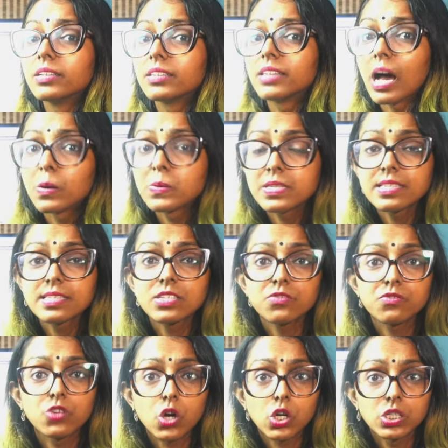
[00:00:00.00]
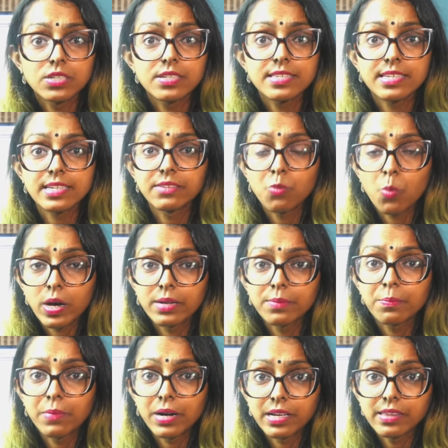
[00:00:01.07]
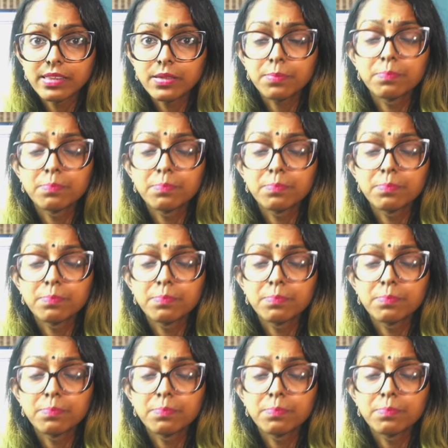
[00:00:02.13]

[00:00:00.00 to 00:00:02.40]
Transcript: thousands of dollars in 1 month,